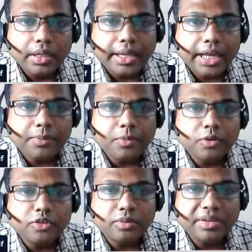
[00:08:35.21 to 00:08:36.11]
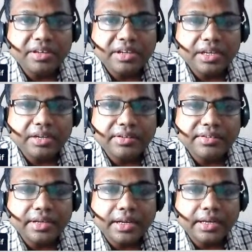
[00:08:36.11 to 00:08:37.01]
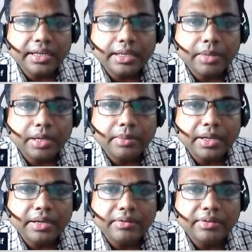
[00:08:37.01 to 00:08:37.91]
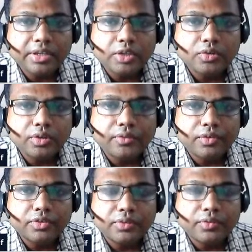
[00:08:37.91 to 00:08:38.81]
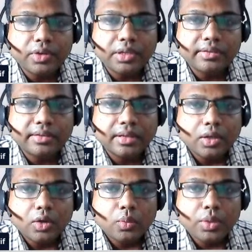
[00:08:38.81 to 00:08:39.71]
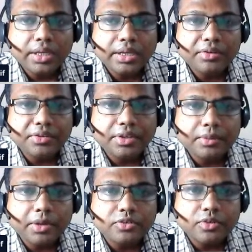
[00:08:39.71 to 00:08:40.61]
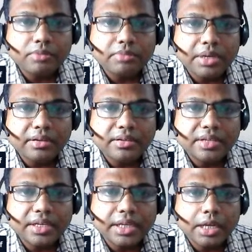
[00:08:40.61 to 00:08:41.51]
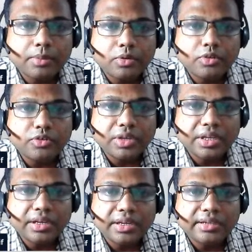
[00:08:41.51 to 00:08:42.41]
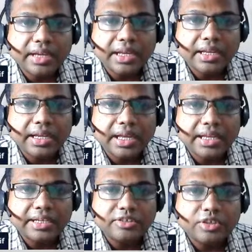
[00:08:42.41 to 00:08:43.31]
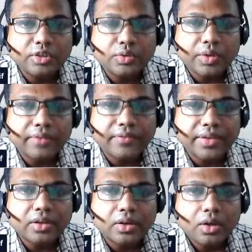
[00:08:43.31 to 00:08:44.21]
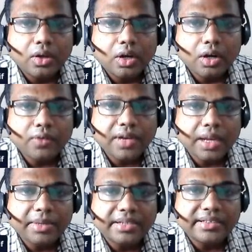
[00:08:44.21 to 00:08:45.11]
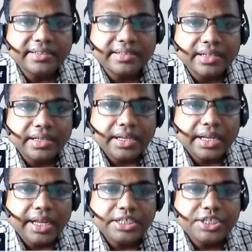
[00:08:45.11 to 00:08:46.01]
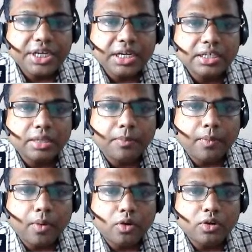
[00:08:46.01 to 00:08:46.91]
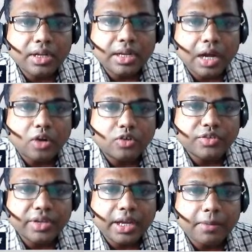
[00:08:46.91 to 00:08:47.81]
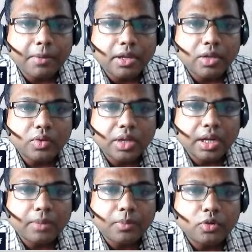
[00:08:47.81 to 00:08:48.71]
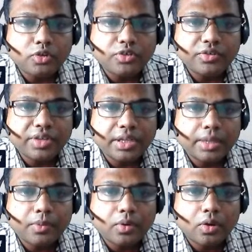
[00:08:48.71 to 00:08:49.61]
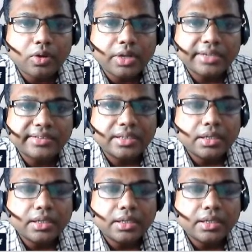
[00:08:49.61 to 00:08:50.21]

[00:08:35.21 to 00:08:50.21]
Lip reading: Air pollution meeting increase generally demand by increasing use of fossil fuels will increase in partial matters and air pollution increase aliens due to effect of climate change. Asian born clouds, air particular and pollutions and the prolonging